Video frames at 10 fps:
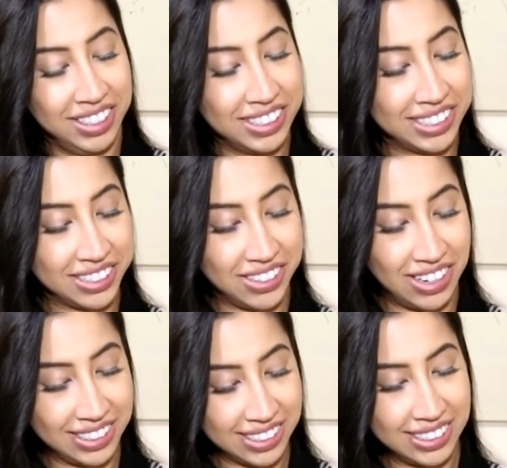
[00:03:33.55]
So,
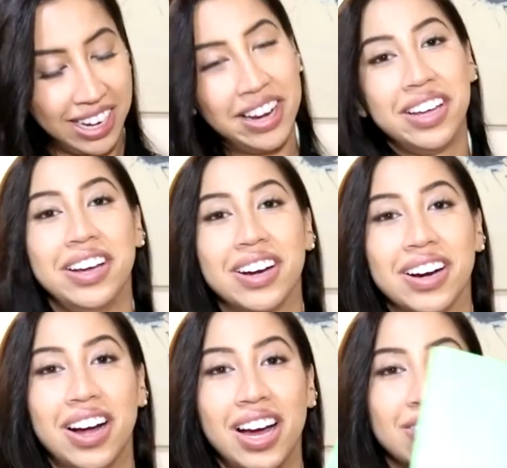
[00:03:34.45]
at the side
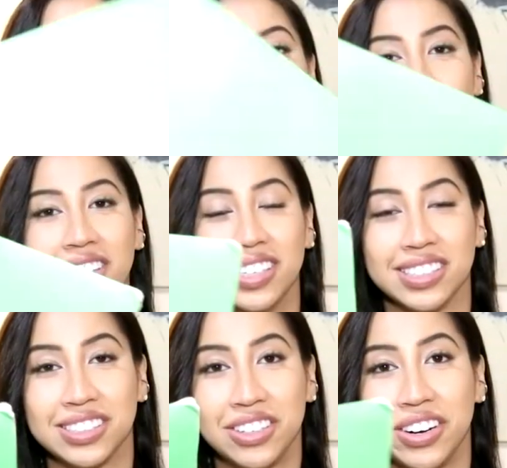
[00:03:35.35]
here, I've got
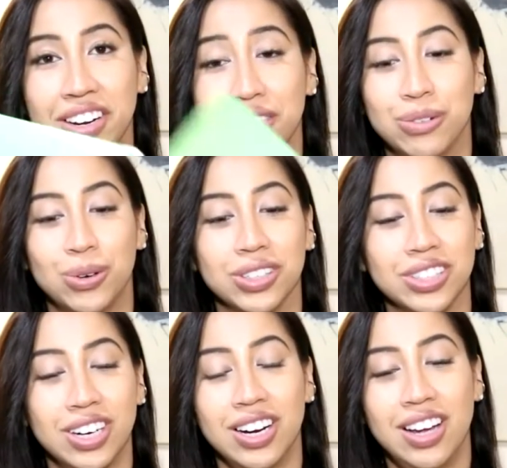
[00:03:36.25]
this green
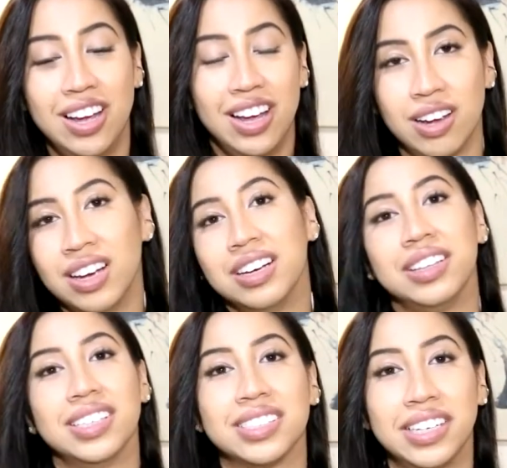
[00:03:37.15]
folder.
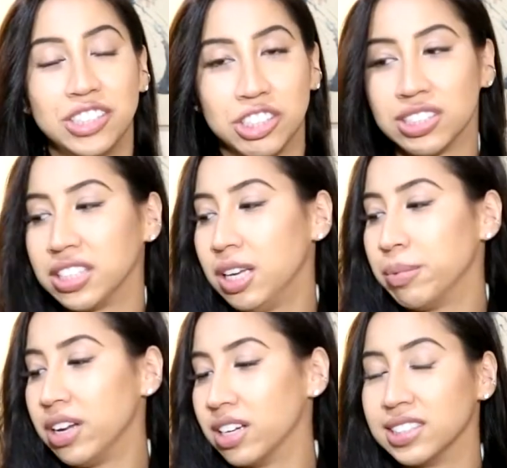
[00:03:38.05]
This I use just to keep
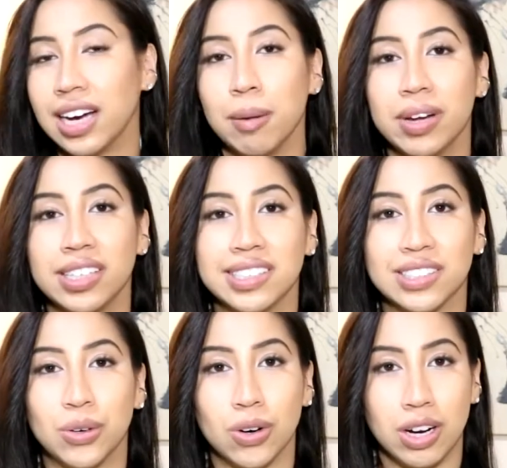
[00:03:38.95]
any assignments
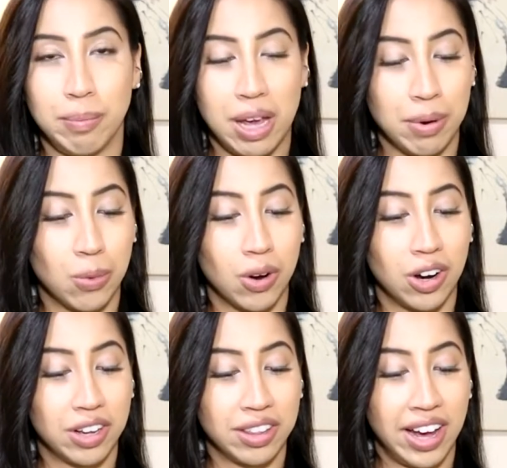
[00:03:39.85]
or any
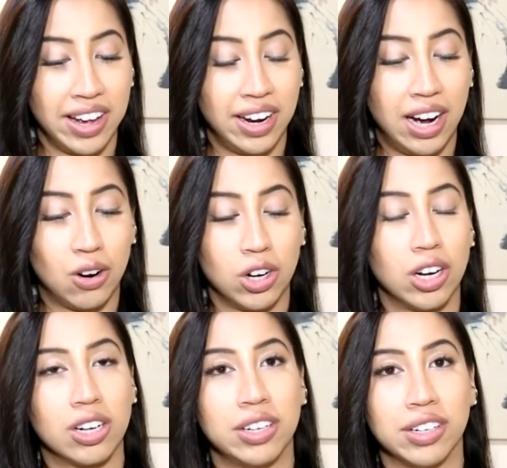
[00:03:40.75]
paperwork that
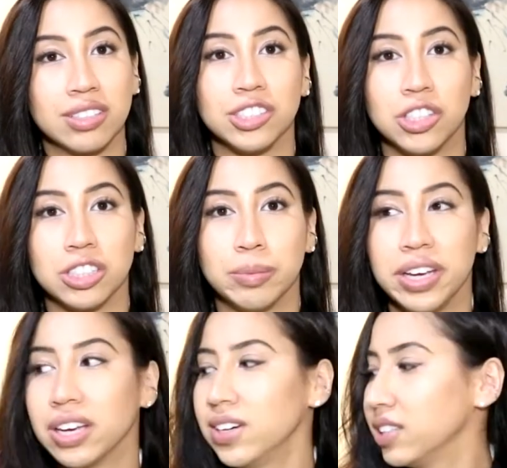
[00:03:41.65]
our clinical instructor may
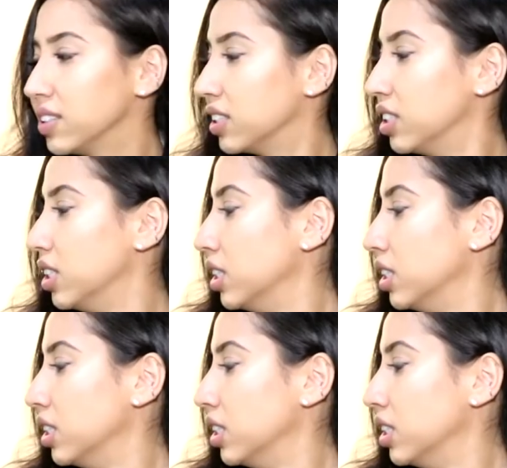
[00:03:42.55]
give us.